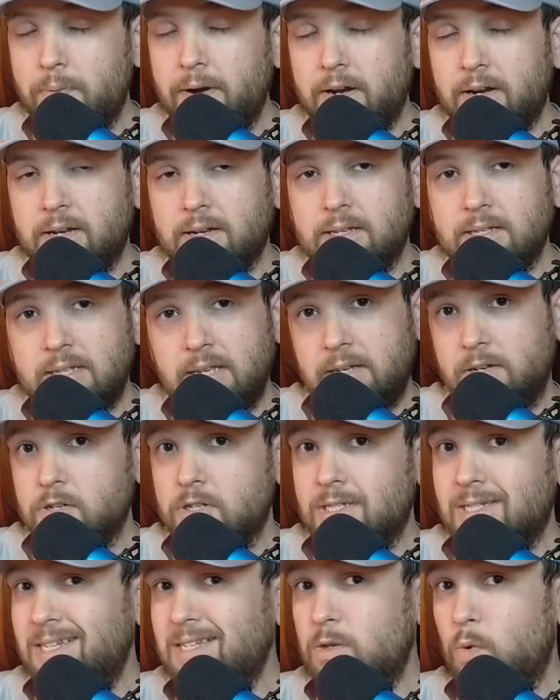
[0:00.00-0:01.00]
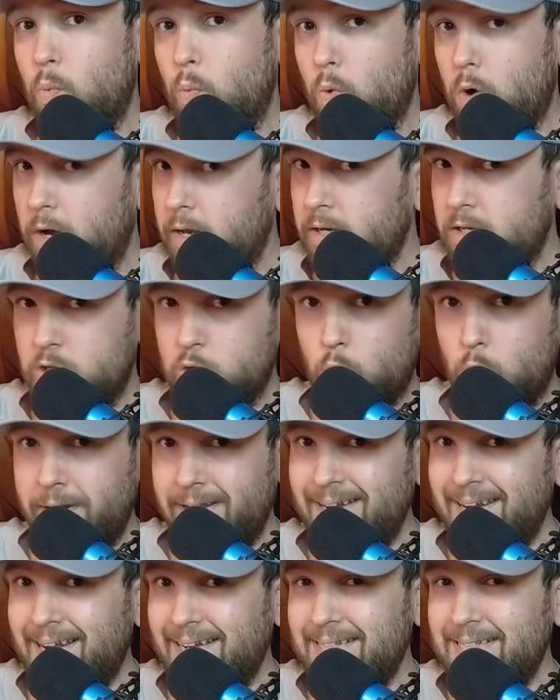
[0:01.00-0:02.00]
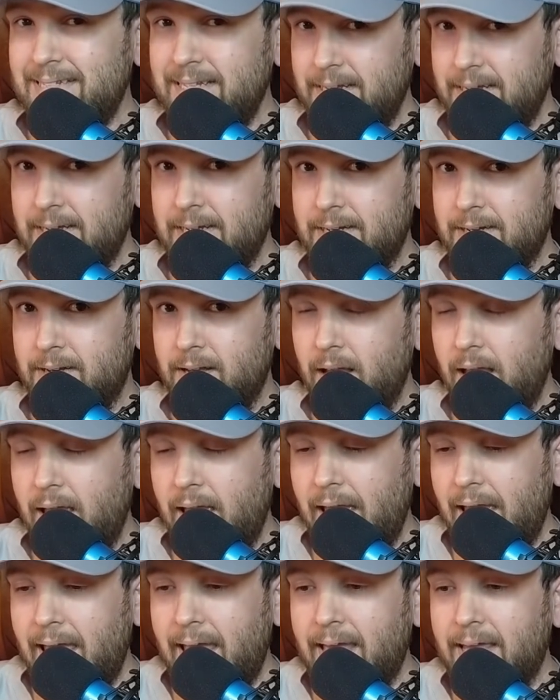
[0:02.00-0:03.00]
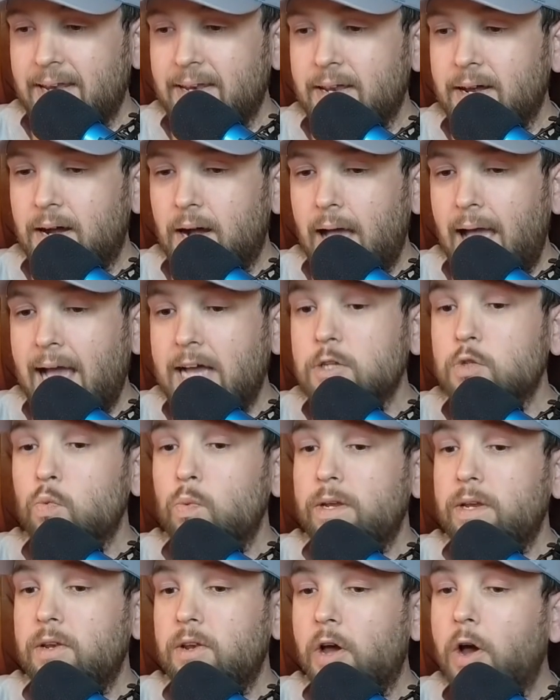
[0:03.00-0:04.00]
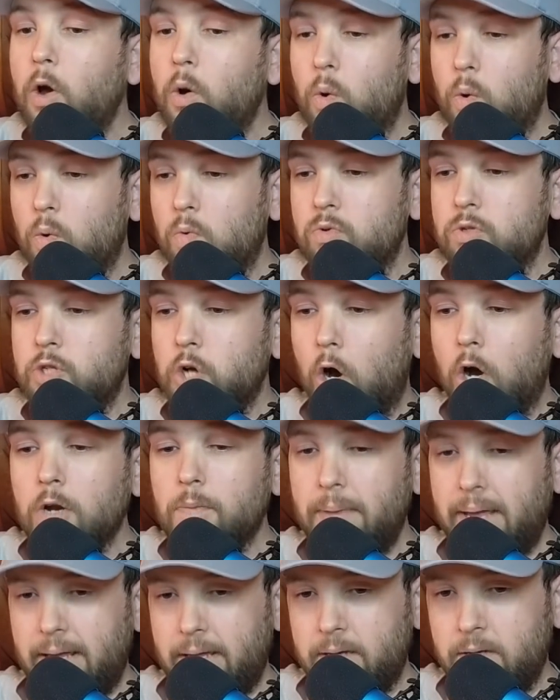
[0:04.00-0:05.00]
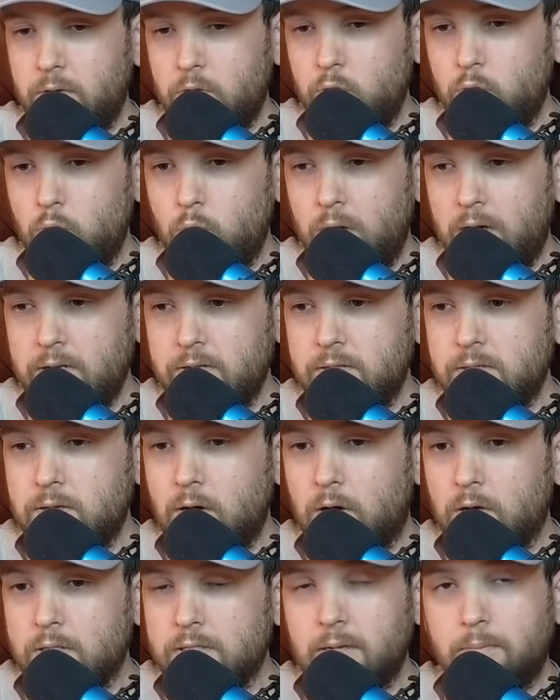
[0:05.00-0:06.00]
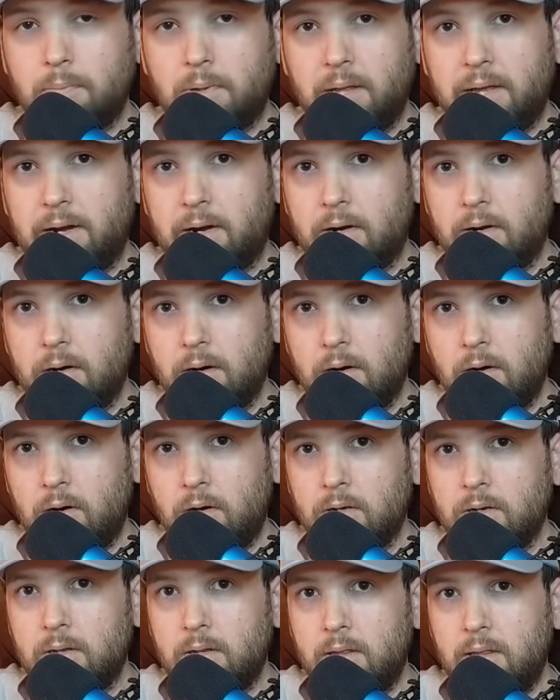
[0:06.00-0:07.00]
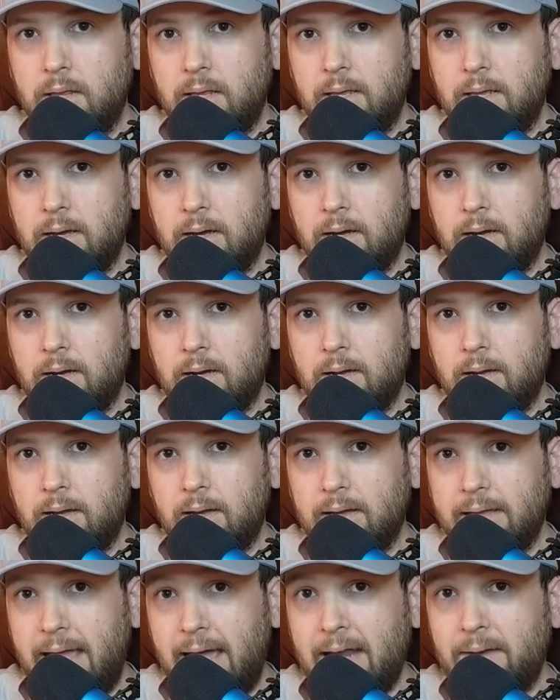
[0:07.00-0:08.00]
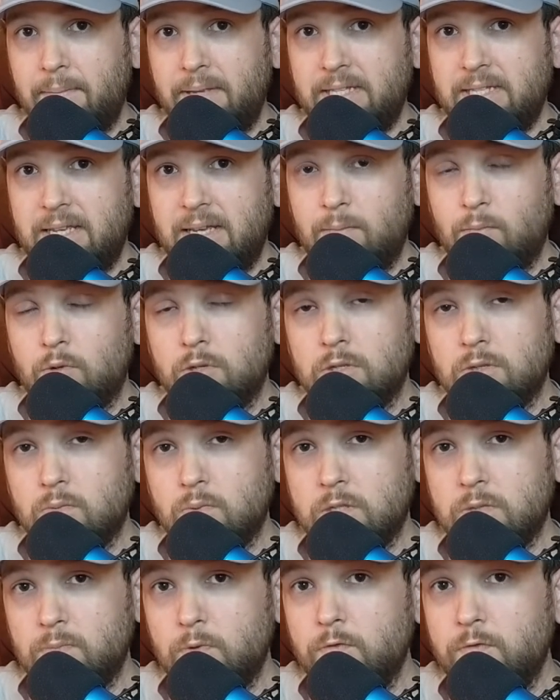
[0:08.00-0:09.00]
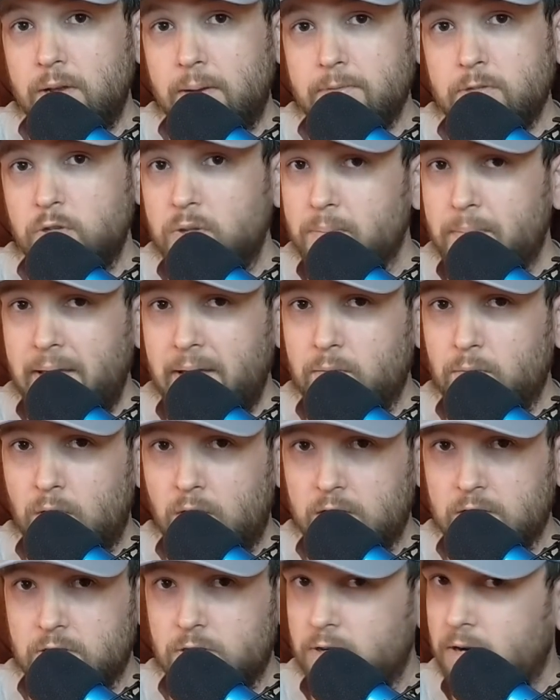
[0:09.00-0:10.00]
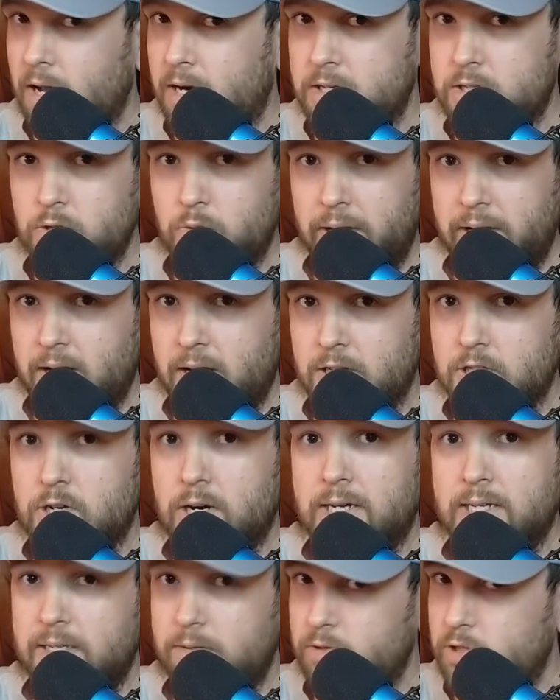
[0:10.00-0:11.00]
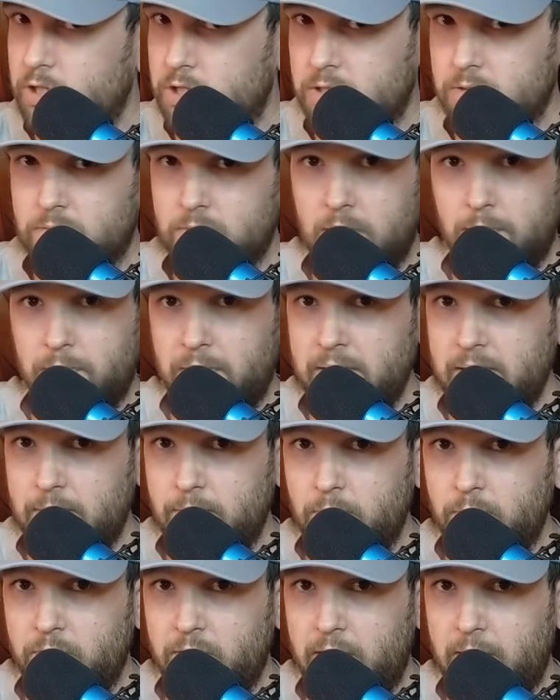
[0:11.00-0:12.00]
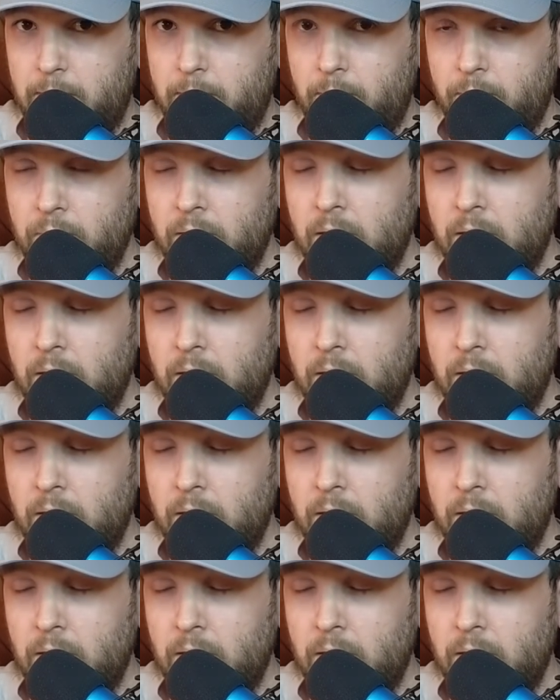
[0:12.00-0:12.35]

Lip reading: American Contenders Season 1 2019. And as we know, Dogman, who was our Zen player on the Academy team, was moved up to the main roster. Not a two-way contract, he was just completely moved up.